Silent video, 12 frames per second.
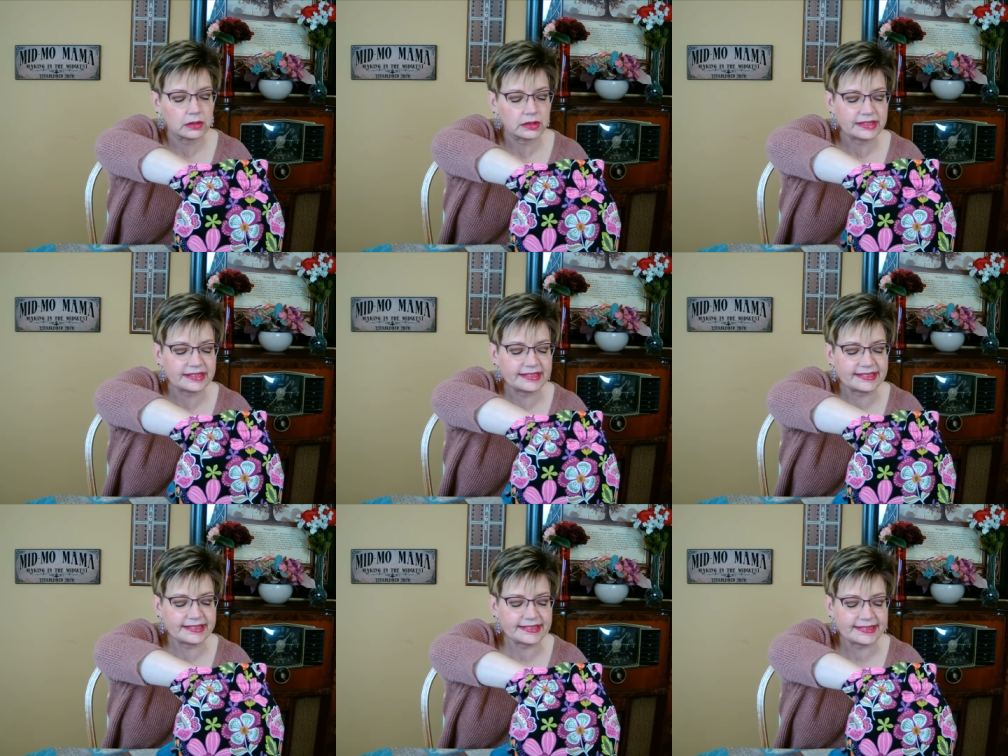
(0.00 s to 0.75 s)

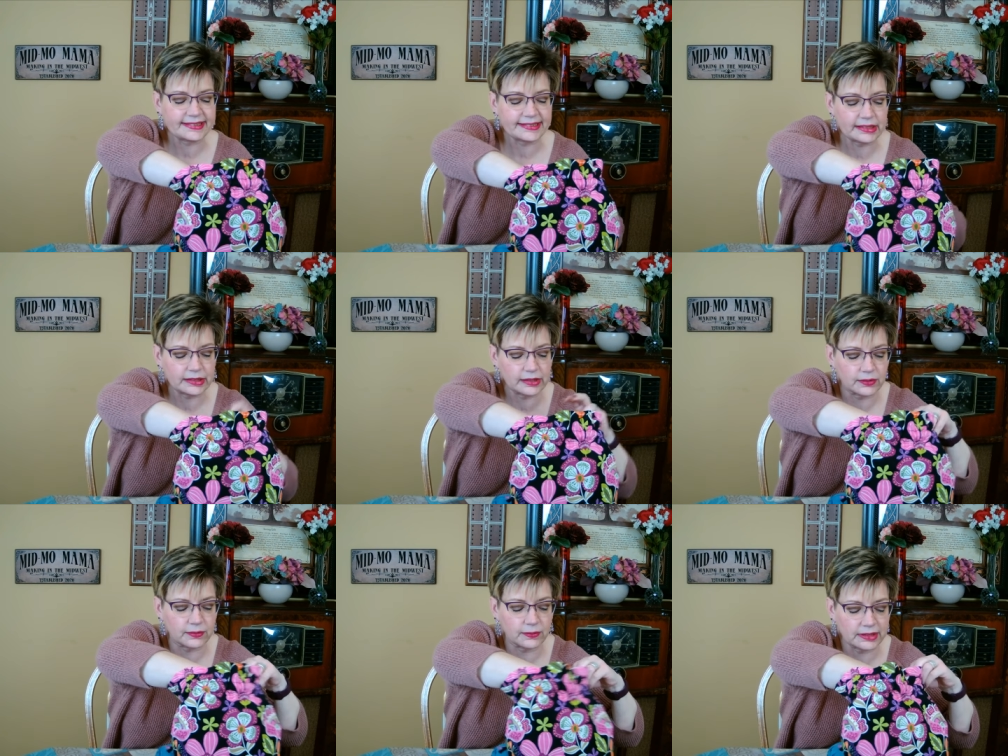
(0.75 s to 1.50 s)

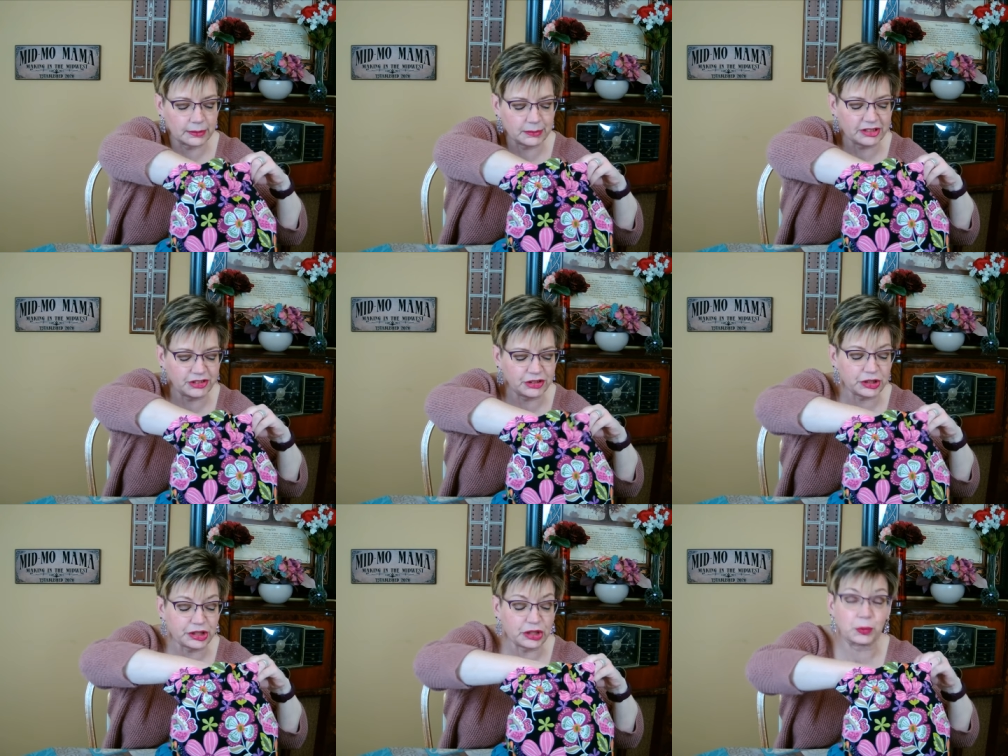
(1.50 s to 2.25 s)
So let me show
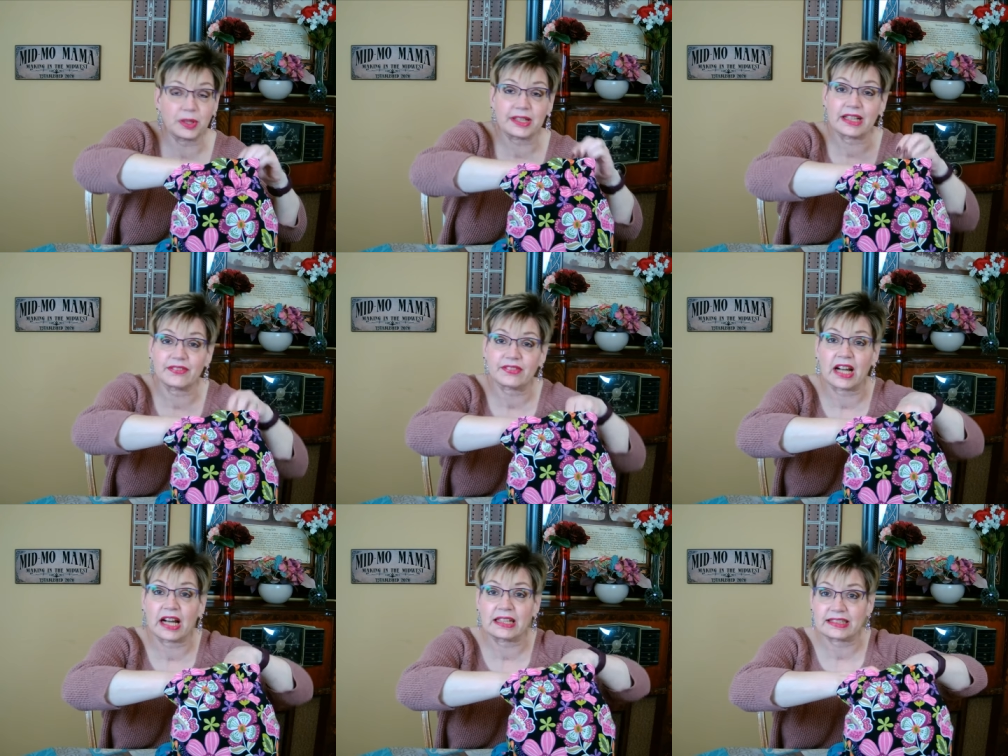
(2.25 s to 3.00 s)
you what I've
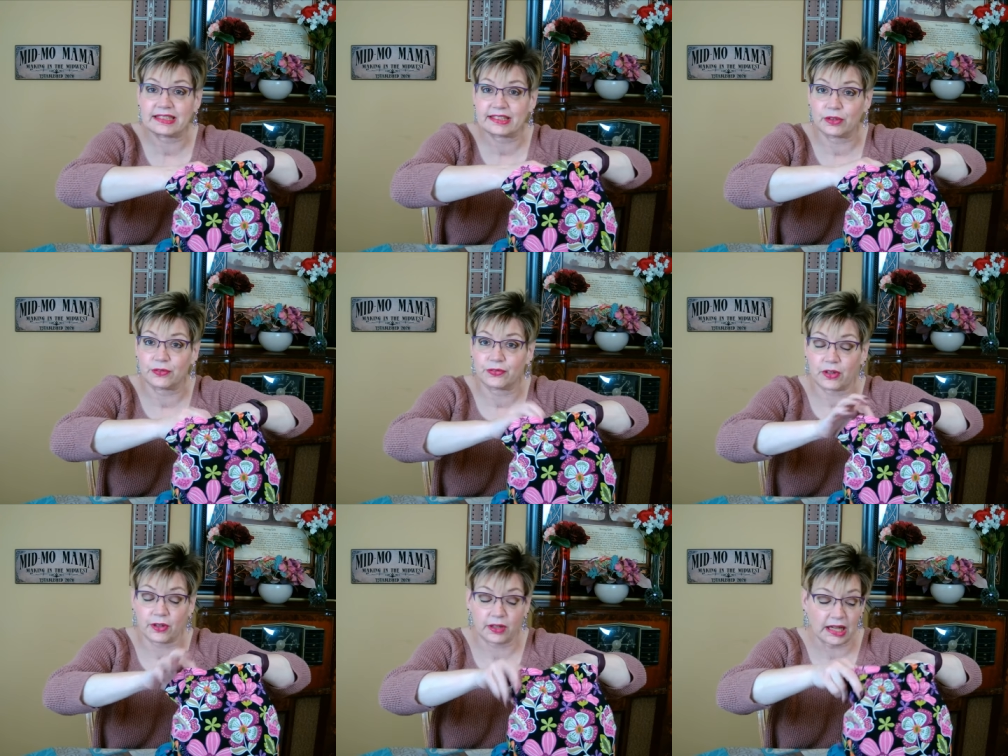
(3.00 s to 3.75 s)
gotten so
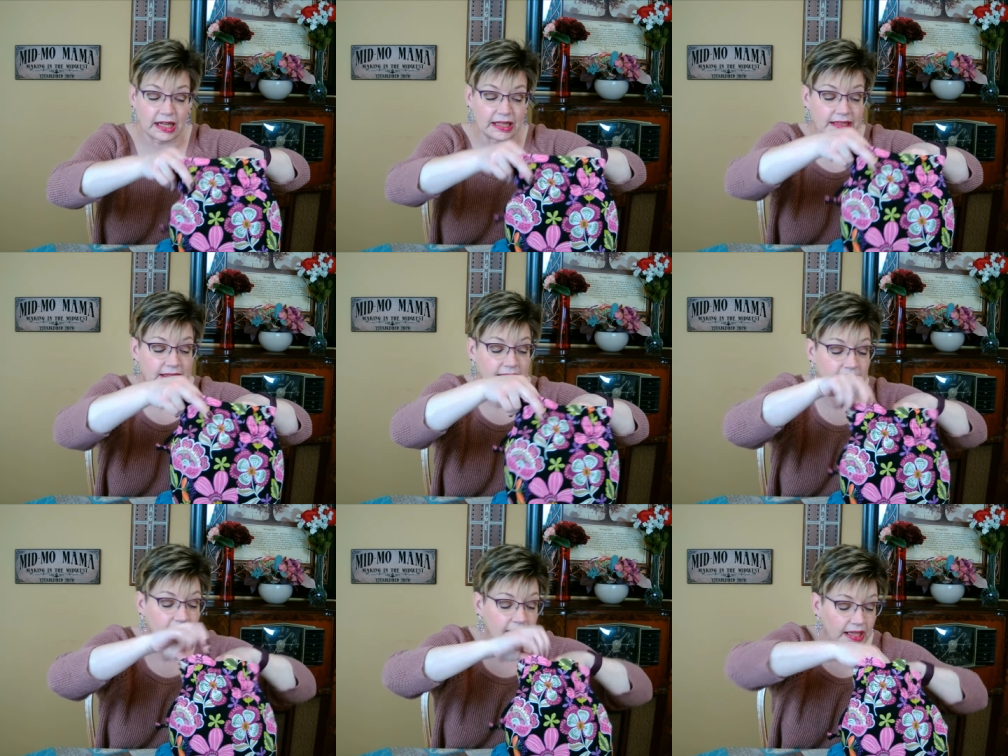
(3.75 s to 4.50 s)
far. I,
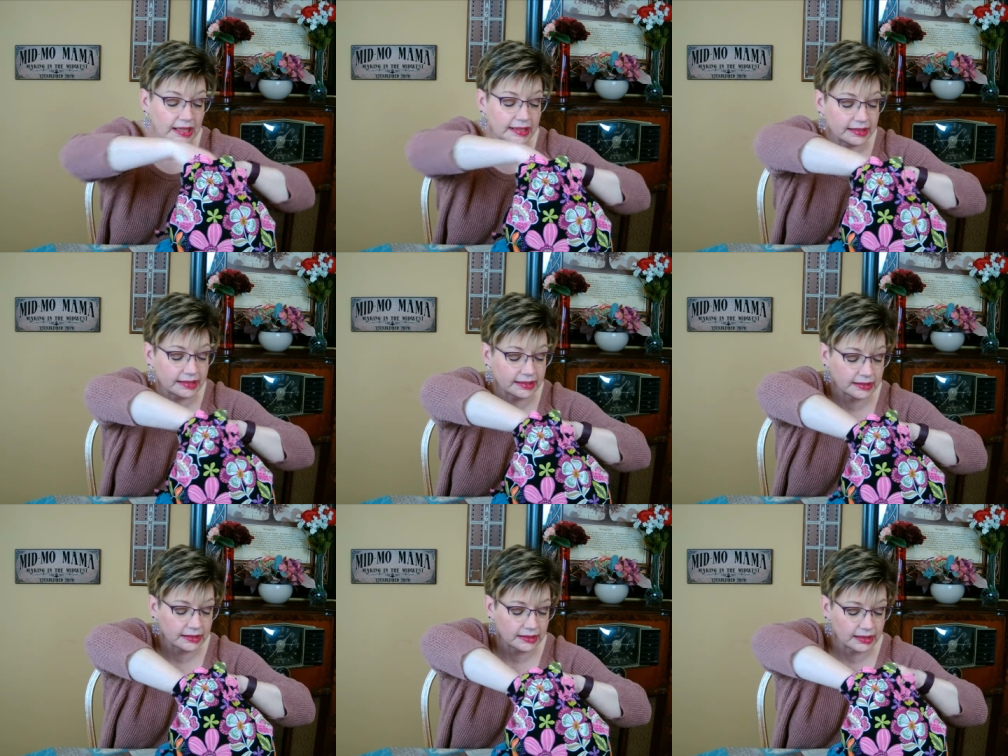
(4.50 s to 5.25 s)
I,
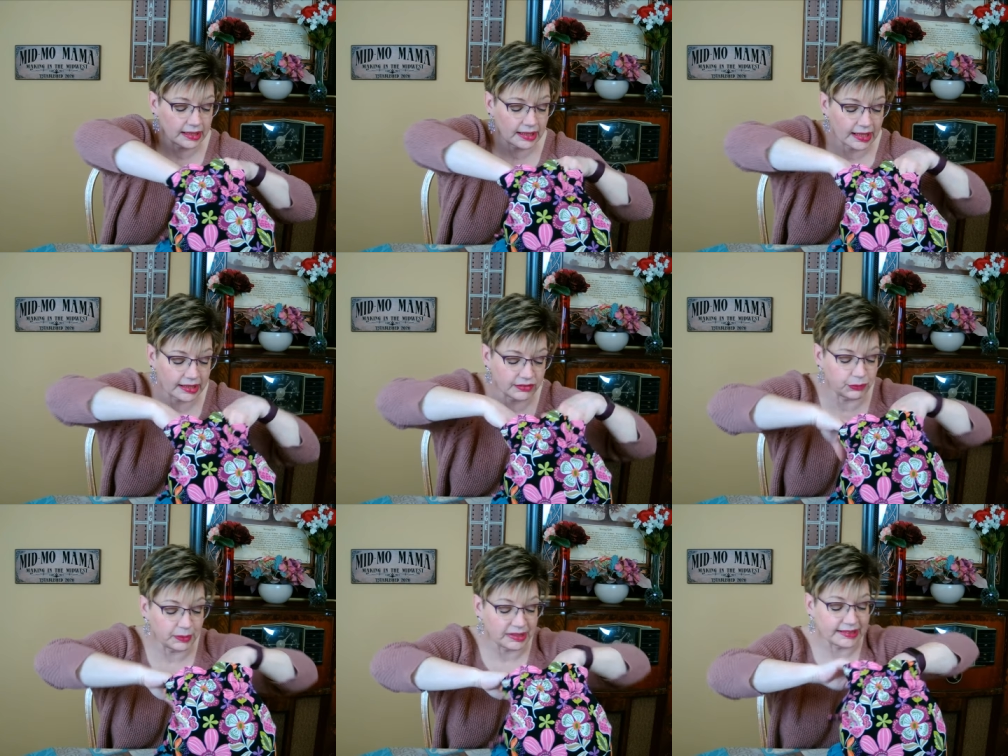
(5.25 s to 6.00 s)

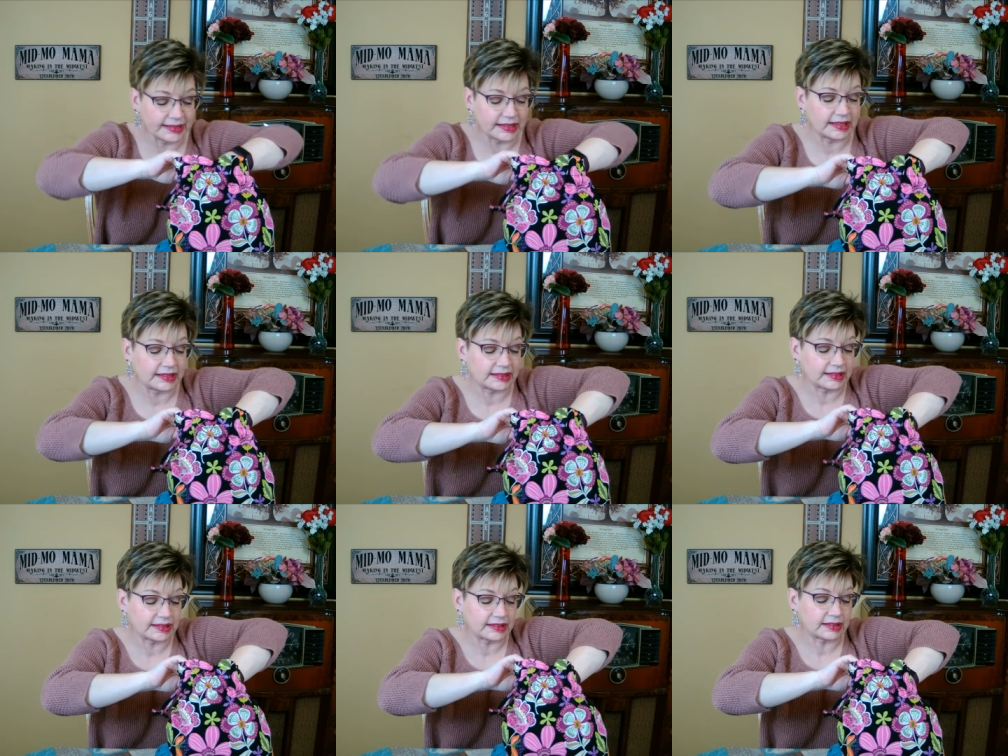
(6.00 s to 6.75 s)
I've made a